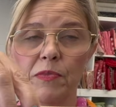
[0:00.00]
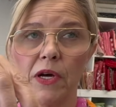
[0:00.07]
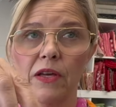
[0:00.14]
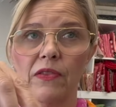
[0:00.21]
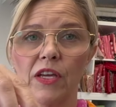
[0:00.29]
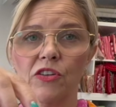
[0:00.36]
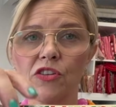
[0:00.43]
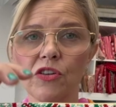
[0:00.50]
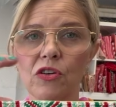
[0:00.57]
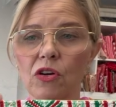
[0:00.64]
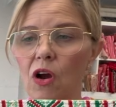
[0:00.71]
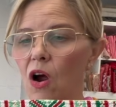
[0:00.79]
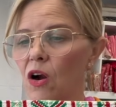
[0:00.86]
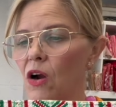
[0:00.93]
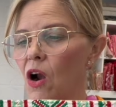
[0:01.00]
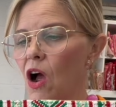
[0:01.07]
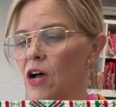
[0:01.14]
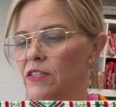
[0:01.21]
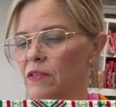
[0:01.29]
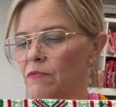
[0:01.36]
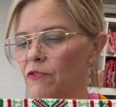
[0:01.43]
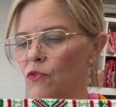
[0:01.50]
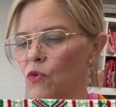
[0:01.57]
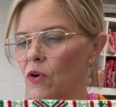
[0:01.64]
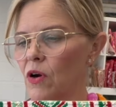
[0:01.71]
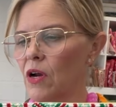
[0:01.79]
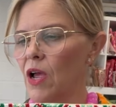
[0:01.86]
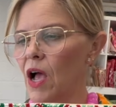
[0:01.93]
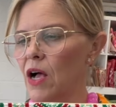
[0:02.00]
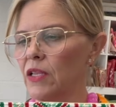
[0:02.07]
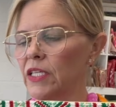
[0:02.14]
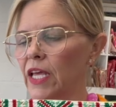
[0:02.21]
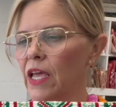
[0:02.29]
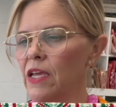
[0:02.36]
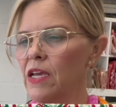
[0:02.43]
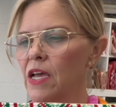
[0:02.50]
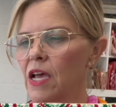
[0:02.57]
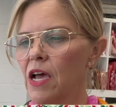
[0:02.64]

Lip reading: but they sure are awesome for holiday.